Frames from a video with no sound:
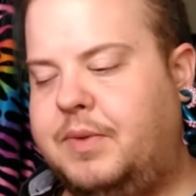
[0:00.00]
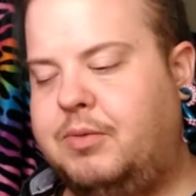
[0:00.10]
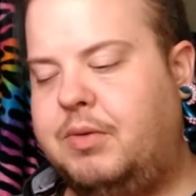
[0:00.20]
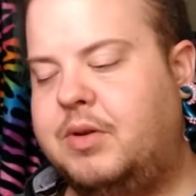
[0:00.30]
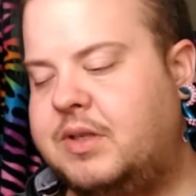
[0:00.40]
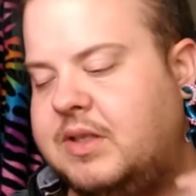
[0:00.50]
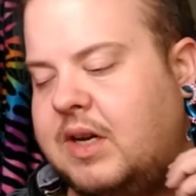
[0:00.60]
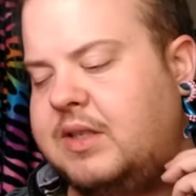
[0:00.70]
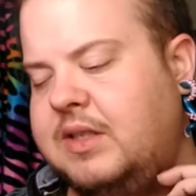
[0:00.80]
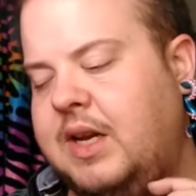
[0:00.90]
we were
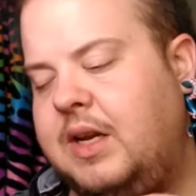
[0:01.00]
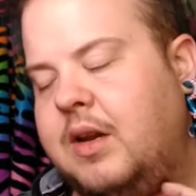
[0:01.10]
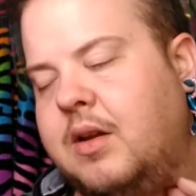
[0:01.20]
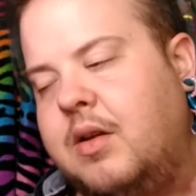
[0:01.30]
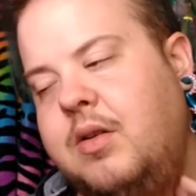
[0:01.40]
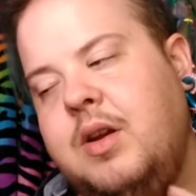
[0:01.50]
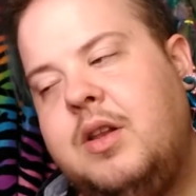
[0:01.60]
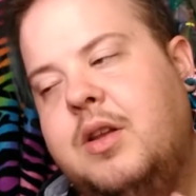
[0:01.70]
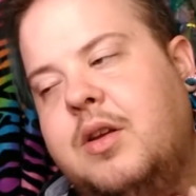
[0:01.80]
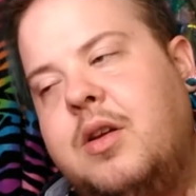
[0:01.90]
discussing
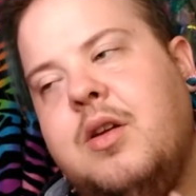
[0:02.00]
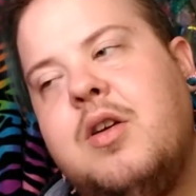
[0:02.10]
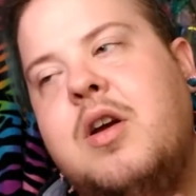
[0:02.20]
in the